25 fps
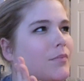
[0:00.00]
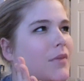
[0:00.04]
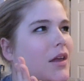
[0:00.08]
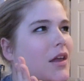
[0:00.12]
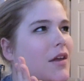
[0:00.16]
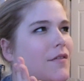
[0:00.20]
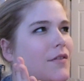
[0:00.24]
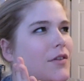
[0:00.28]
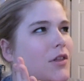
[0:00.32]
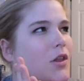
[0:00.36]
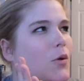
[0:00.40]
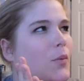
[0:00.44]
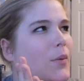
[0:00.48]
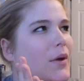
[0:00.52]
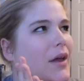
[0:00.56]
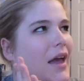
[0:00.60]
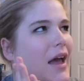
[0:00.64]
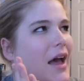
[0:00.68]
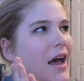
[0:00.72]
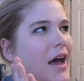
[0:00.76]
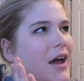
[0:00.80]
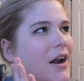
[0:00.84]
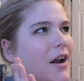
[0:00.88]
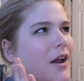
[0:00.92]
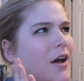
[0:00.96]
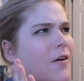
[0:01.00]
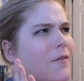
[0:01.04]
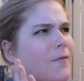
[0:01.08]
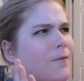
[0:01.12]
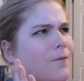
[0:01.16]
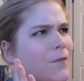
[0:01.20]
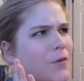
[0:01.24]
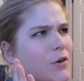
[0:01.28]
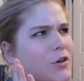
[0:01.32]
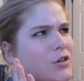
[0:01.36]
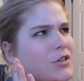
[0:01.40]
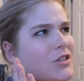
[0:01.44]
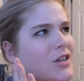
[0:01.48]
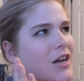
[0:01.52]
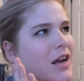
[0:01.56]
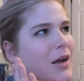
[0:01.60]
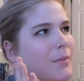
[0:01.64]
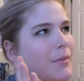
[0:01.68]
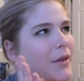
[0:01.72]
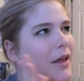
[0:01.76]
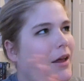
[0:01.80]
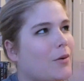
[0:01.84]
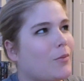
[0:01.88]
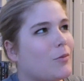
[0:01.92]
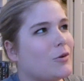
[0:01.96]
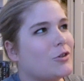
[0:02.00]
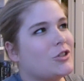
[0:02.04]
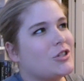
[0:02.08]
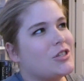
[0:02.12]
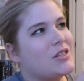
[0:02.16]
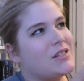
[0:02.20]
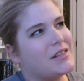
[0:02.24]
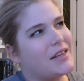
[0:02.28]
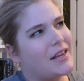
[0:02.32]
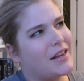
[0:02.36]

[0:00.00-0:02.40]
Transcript: even though we had a first timeline where she's